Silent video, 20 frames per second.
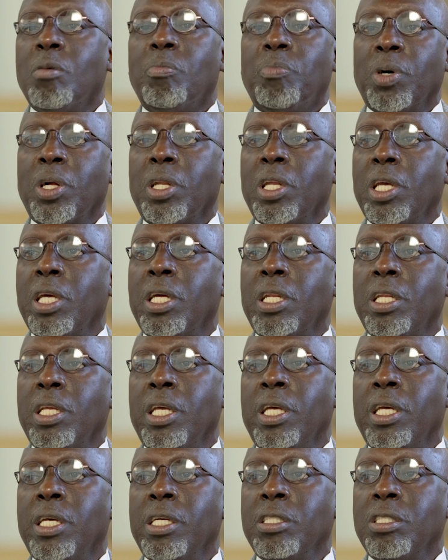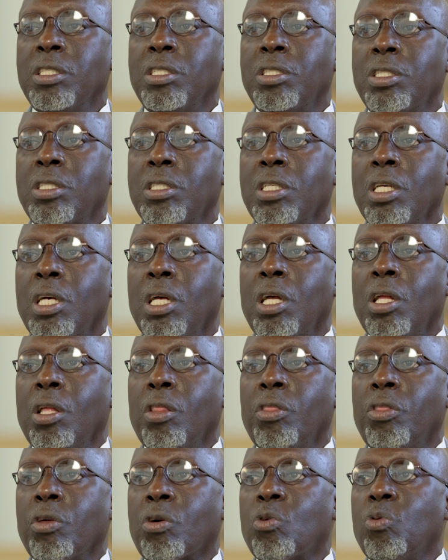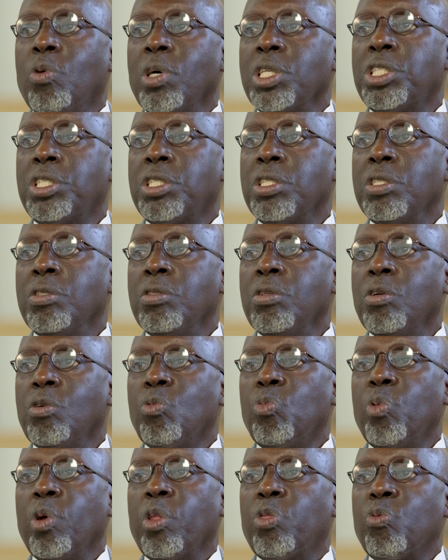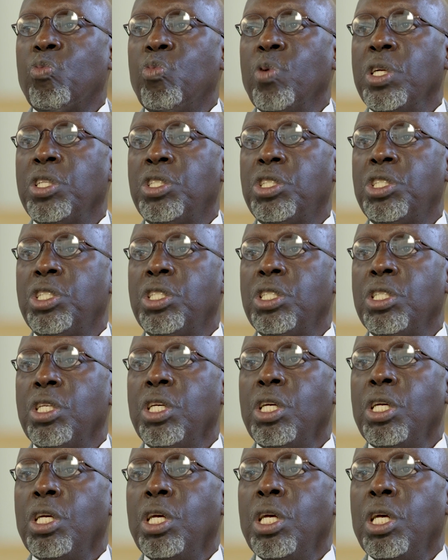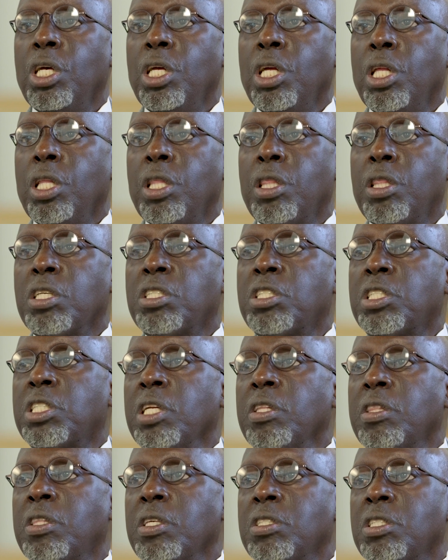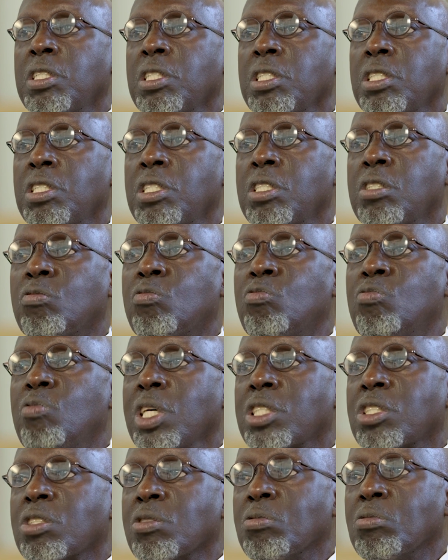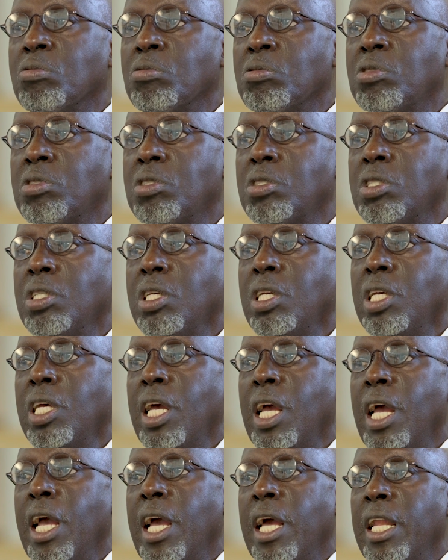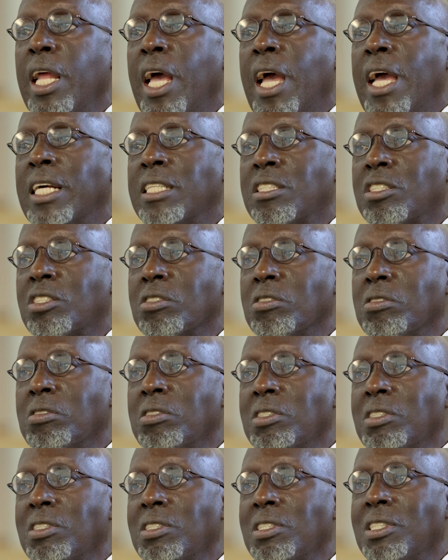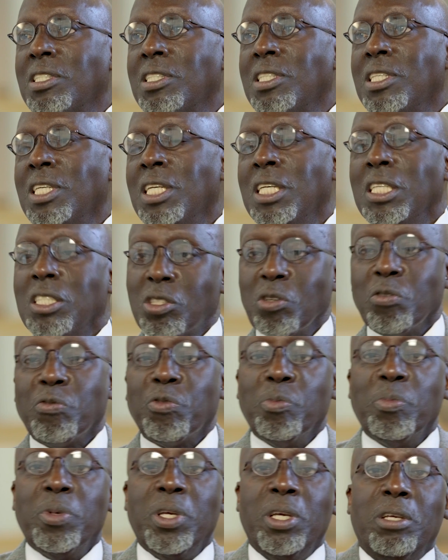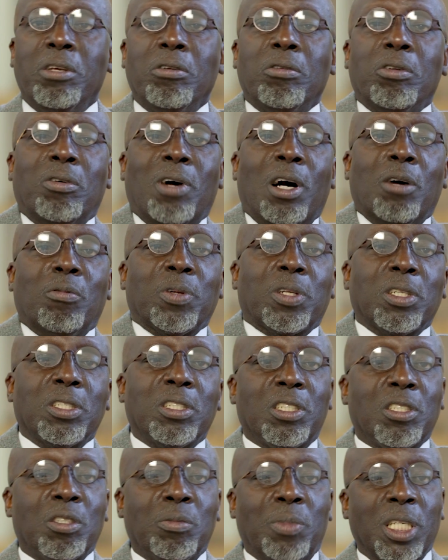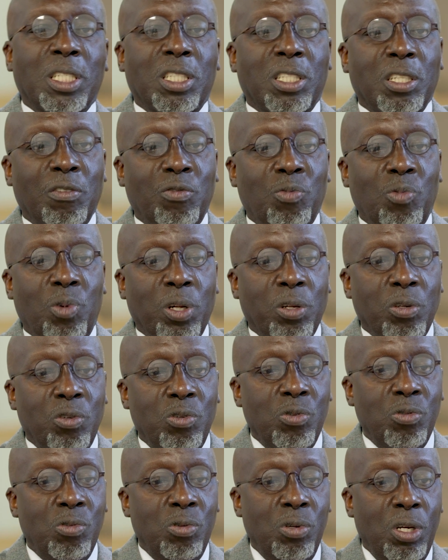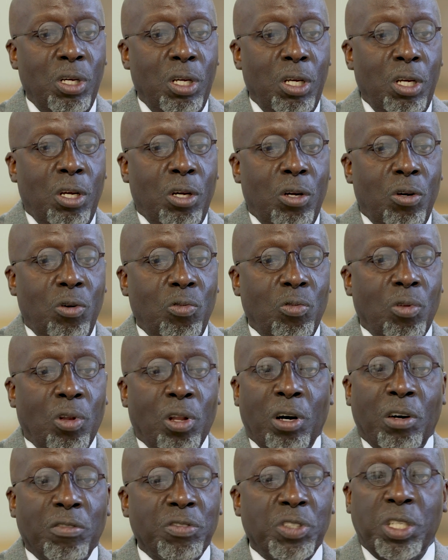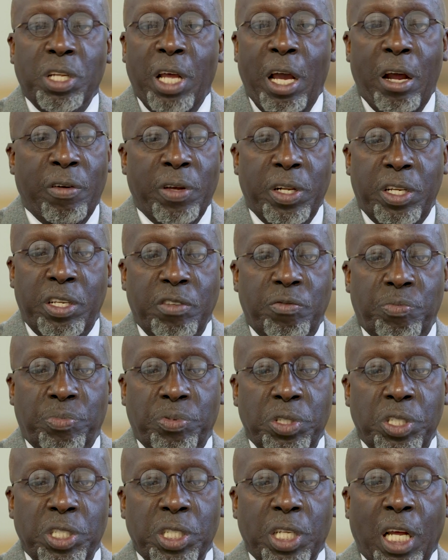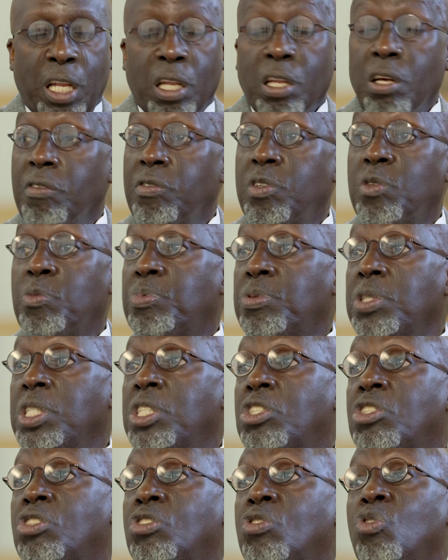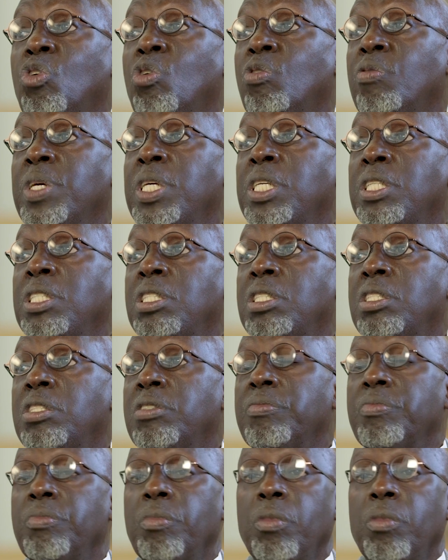but it is the question with which the synthesis wrestles and answers. So for me, I would consider myself one who loves narrative preaching. I love to preach stories,